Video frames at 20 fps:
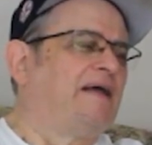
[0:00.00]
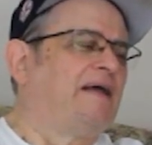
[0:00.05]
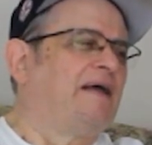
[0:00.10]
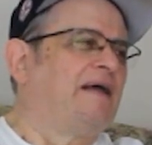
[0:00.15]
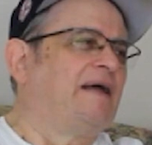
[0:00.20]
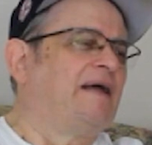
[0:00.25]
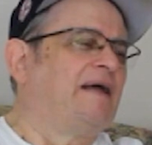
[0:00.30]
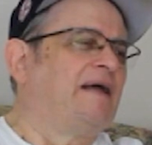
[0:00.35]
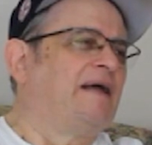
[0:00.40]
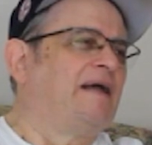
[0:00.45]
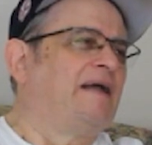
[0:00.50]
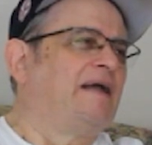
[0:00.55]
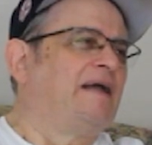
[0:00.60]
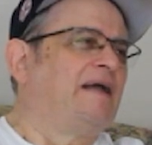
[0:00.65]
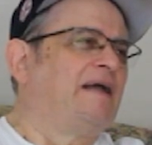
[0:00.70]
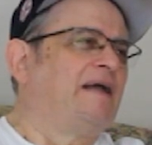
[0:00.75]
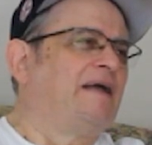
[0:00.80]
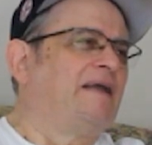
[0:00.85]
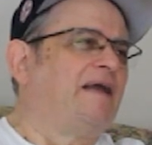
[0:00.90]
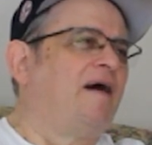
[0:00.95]
Wow.
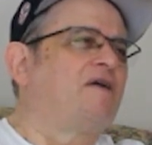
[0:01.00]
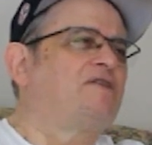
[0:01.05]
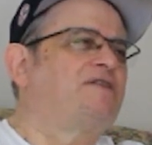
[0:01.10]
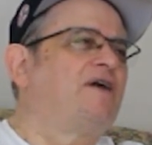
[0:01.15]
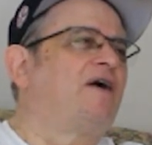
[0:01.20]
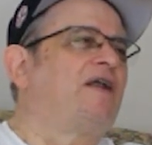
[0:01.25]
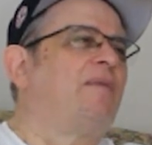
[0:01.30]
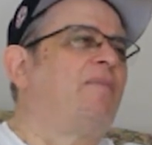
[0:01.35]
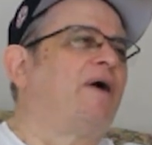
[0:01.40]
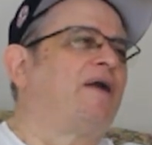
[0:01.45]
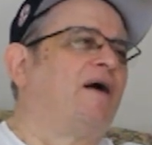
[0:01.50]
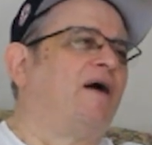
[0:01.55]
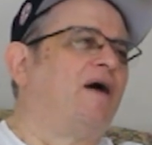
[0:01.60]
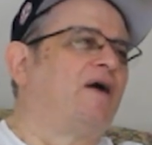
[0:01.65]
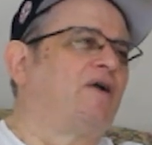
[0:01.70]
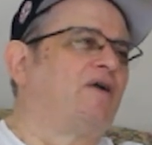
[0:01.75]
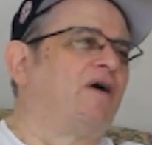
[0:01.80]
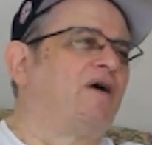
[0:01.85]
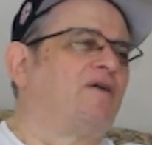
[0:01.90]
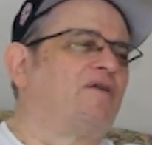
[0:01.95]
Now it's down to about
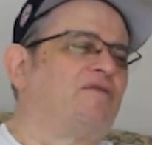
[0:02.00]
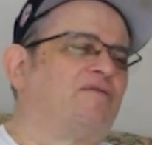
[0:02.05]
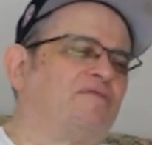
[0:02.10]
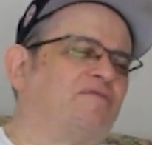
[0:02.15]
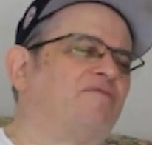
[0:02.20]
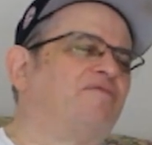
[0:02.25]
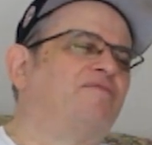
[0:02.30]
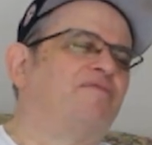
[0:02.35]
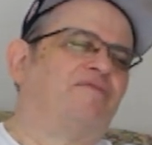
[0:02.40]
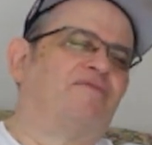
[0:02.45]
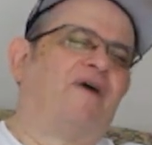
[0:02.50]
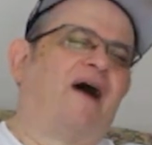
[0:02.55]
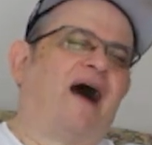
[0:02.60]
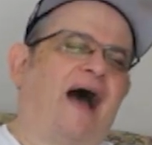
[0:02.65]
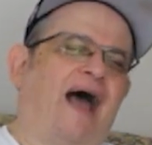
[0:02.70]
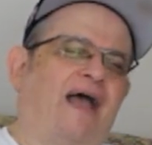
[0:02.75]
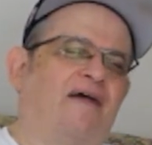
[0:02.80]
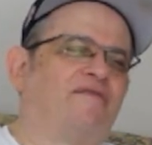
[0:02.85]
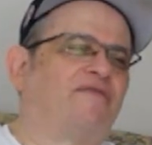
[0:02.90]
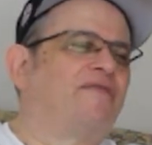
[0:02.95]
100,
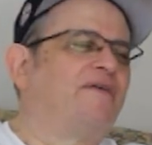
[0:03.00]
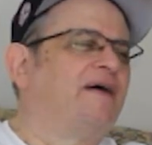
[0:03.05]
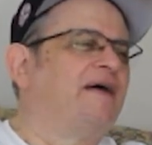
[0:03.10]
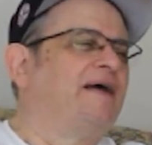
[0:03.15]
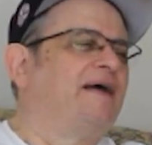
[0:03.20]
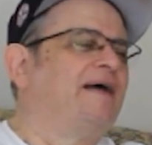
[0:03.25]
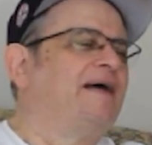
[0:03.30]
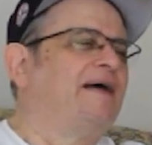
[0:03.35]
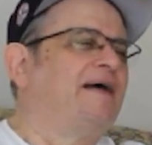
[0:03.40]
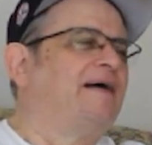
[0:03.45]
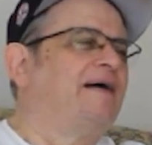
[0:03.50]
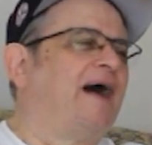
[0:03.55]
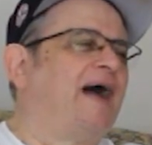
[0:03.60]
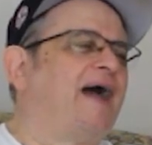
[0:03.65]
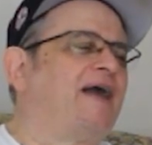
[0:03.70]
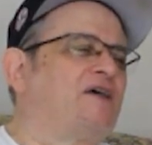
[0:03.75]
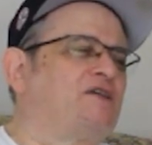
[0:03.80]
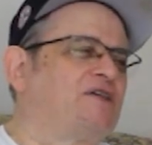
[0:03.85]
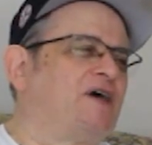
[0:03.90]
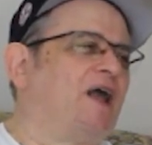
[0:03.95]
105. Yeah. I
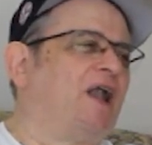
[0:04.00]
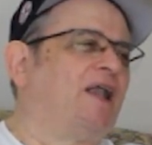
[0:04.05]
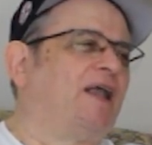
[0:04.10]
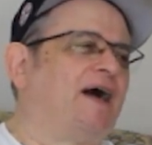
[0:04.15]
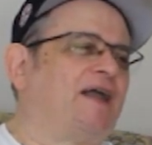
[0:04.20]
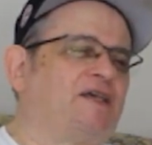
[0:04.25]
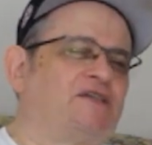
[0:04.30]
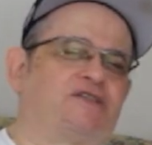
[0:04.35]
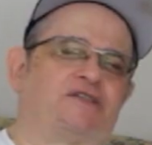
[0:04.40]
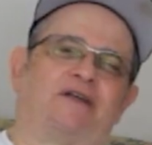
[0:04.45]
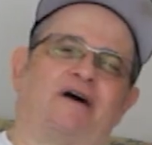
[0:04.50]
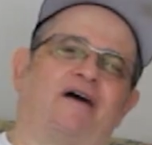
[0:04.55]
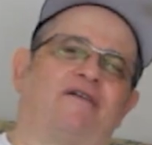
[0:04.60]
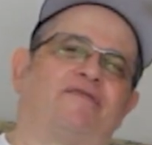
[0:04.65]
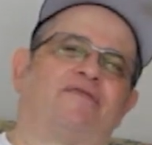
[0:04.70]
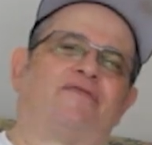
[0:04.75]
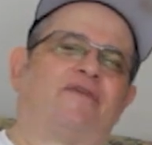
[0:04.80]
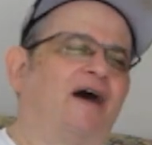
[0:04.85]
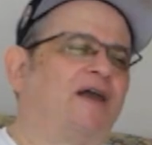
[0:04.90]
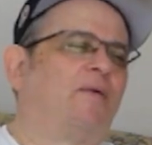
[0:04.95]
had to sell a lot of
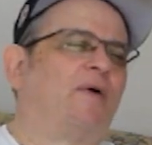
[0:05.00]
stuff.